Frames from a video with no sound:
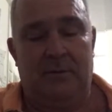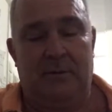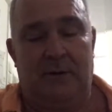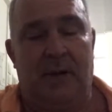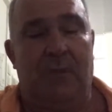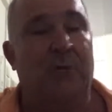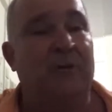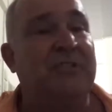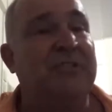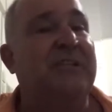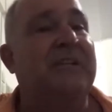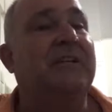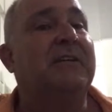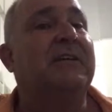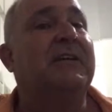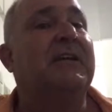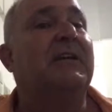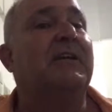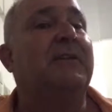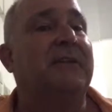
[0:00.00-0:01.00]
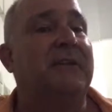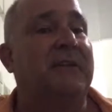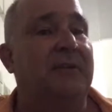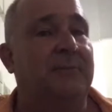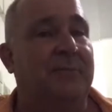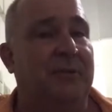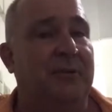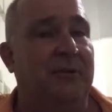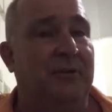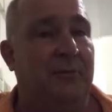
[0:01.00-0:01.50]
I want you to get on the
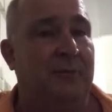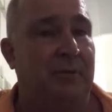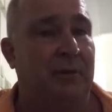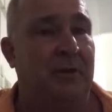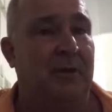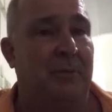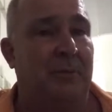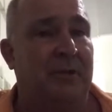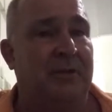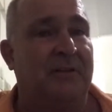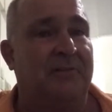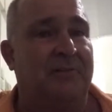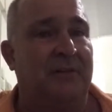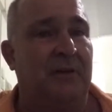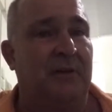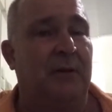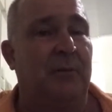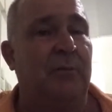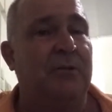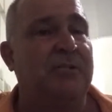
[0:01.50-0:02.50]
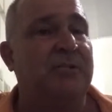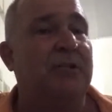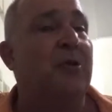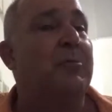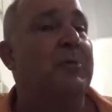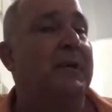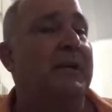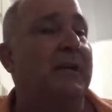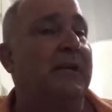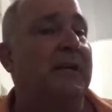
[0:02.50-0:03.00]
computer while I'm on the phone. I want you to
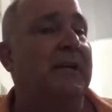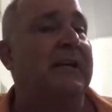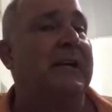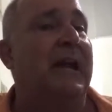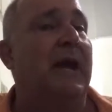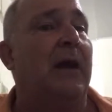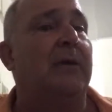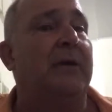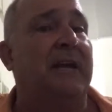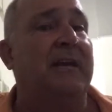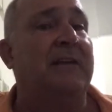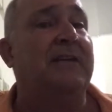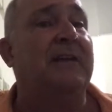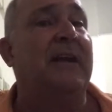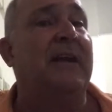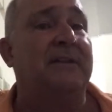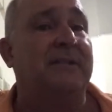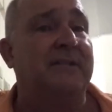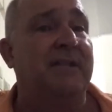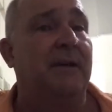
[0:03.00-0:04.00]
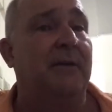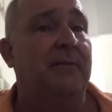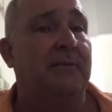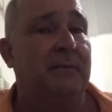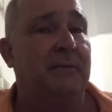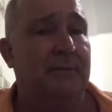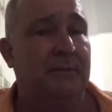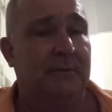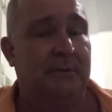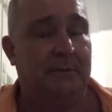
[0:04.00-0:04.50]
open an account at Nexo.
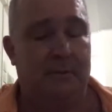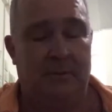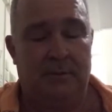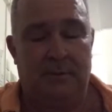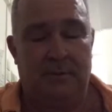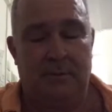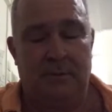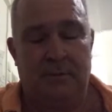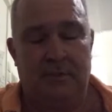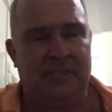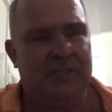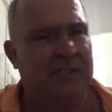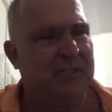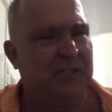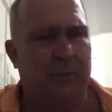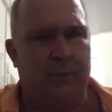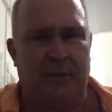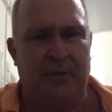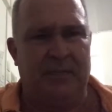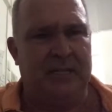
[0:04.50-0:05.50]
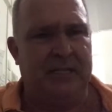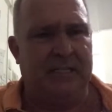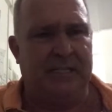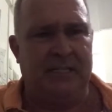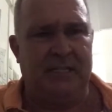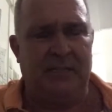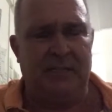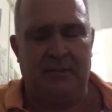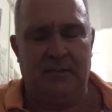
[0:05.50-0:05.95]
Super easy.